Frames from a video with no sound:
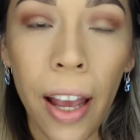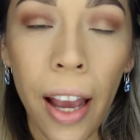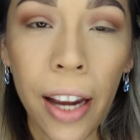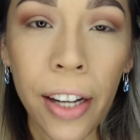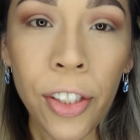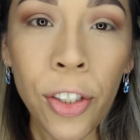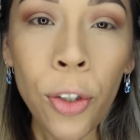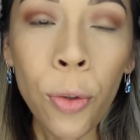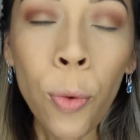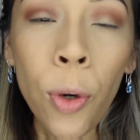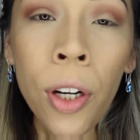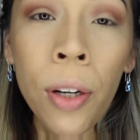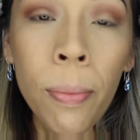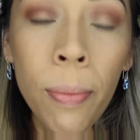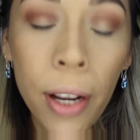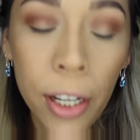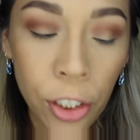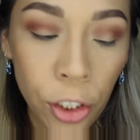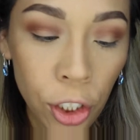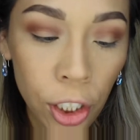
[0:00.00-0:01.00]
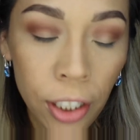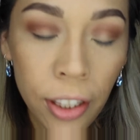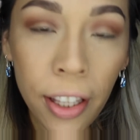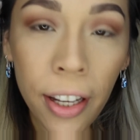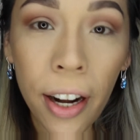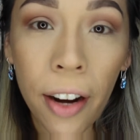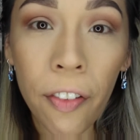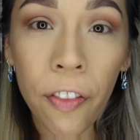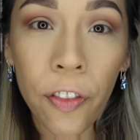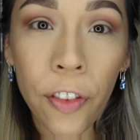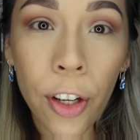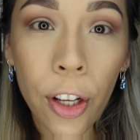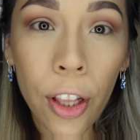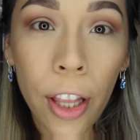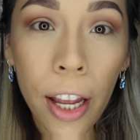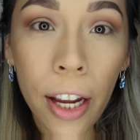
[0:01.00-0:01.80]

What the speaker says: I do want to mention that I feel